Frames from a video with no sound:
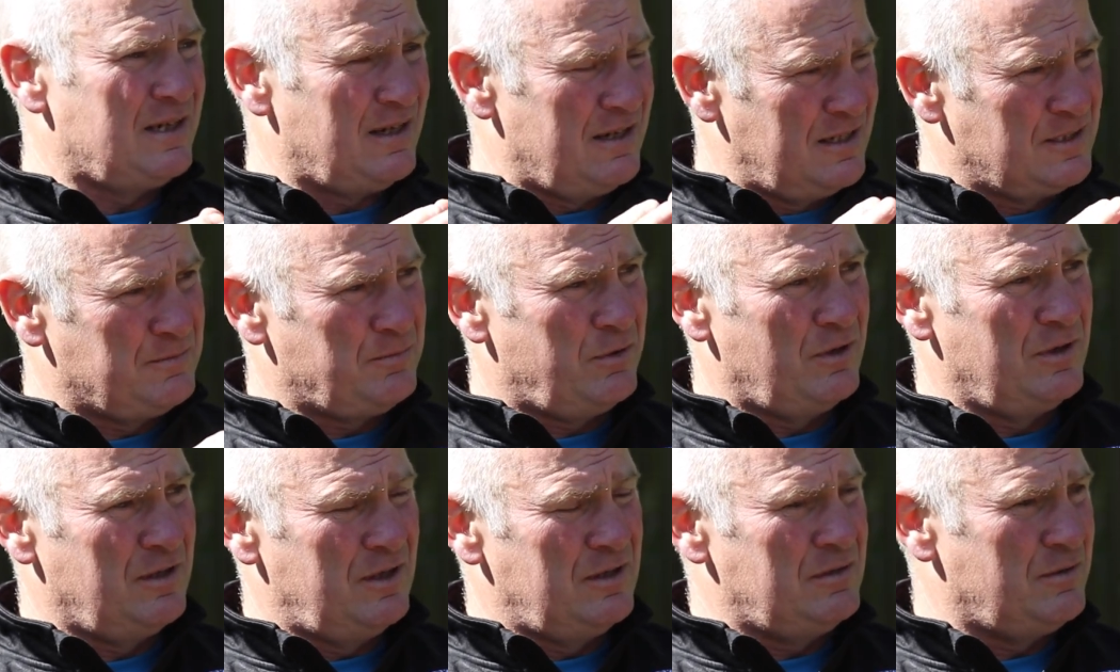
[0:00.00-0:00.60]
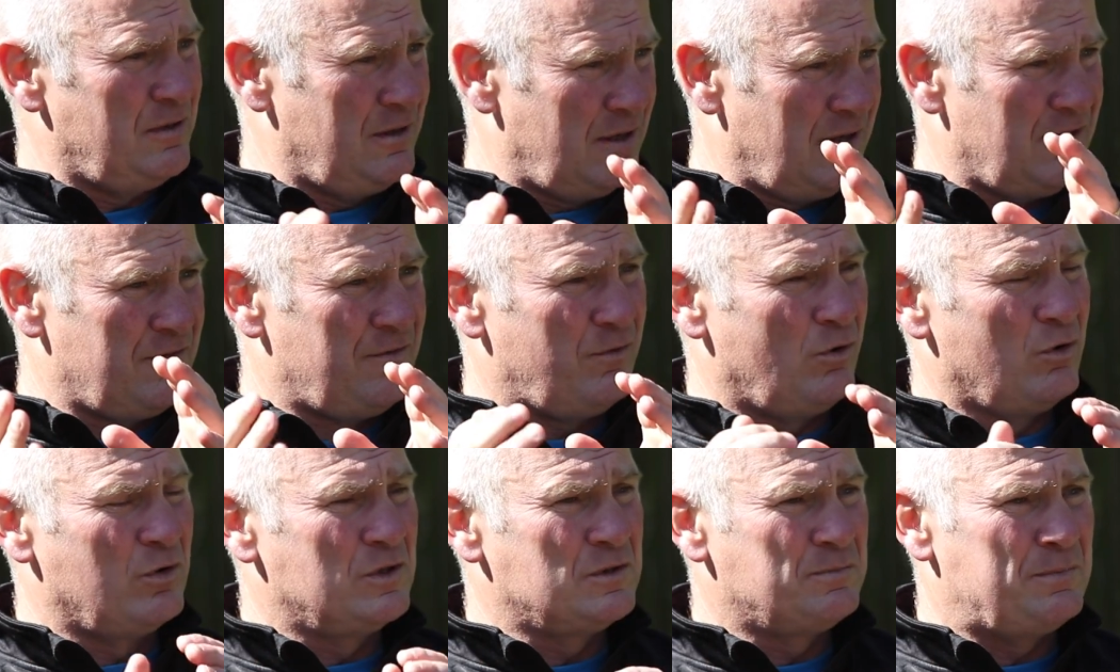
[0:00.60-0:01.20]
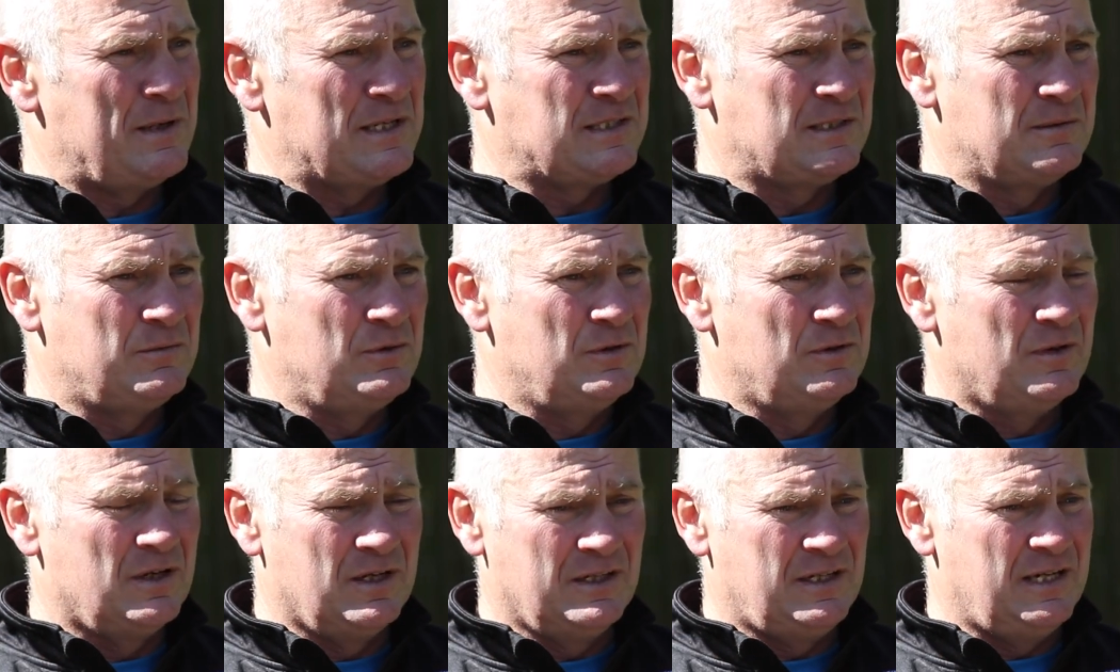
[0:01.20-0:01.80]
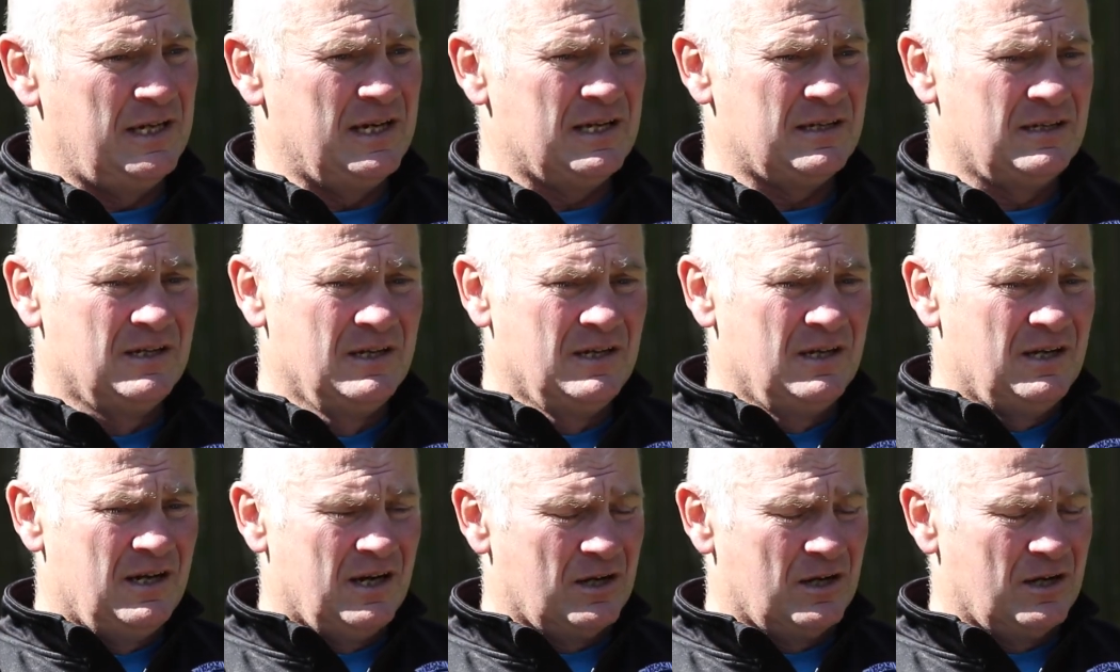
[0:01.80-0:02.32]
I thought it was best to move again.